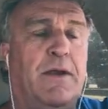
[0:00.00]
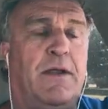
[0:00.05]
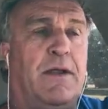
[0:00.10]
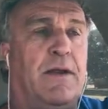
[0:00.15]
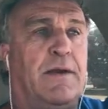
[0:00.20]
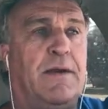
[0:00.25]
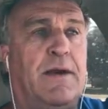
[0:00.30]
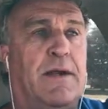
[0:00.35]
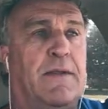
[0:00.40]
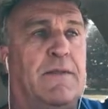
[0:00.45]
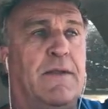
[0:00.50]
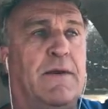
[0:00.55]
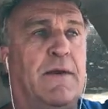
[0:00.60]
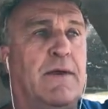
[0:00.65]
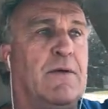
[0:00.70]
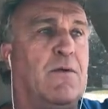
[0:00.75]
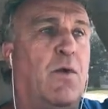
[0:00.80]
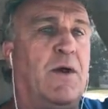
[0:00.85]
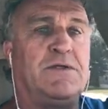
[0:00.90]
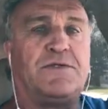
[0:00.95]
in, in the
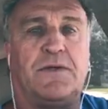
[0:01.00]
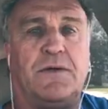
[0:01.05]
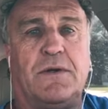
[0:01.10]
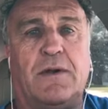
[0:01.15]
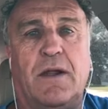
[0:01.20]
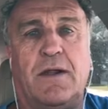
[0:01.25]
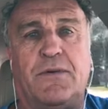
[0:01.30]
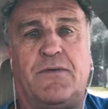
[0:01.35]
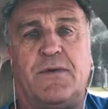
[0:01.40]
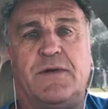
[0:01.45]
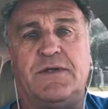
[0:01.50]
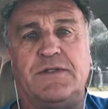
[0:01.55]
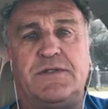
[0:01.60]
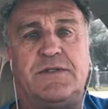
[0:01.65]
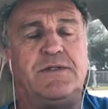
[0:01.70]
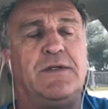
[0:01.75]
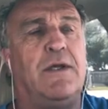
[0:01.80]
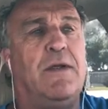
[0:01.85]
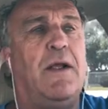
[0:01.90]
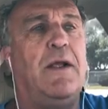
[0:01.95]
Western
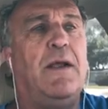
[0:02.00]
countries,